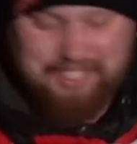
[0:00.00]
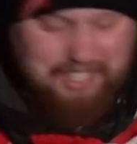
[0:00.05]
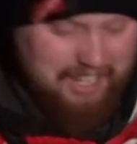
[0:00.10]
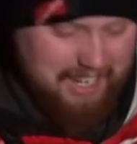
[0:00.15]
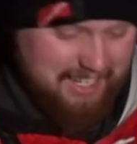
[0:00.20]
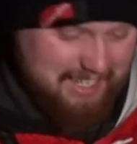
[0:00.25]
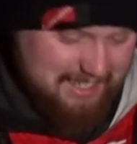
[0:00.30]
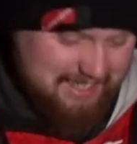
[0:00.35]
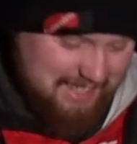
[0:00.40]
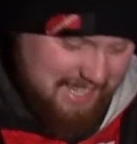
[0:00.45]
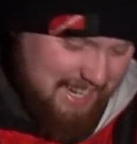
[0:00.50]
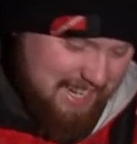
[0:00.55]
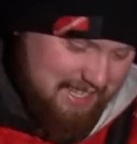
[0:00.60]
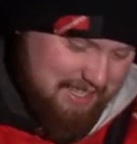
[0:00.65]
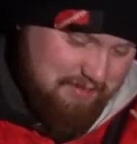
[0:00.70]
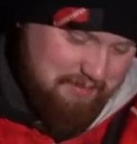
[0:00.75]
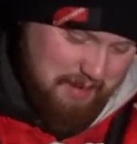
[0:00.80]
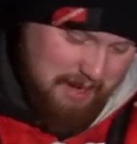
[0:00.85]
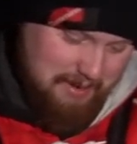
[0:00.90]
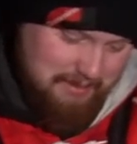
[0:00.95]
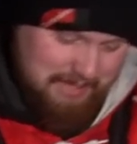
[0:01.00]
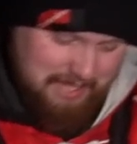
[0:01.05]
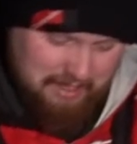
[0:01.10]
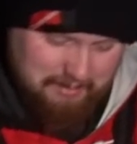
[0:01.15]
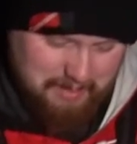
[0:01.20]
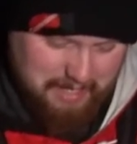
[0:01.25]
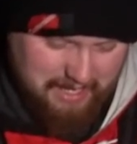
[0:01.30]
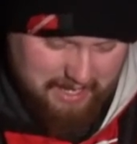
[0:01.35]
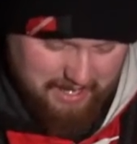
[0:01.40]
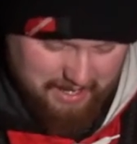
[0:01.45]
trying to say it's probably going to
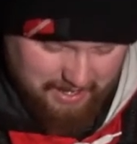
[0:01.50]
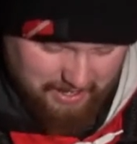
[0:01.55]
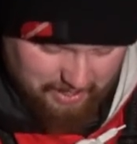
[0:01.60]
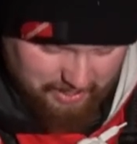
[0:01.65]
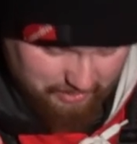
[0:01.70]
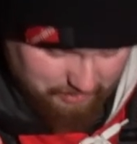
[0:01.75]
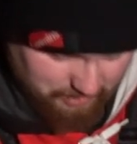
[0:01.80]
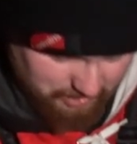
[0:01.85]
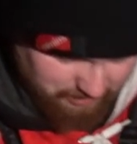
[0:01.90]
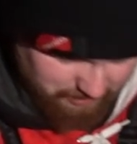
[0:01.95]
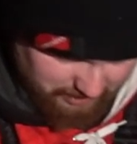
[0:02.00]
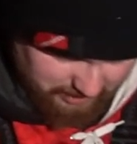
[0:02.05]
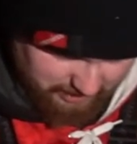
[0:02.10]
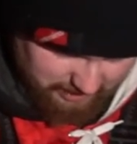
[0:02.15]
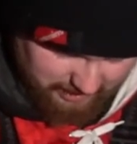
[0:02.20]
be one of our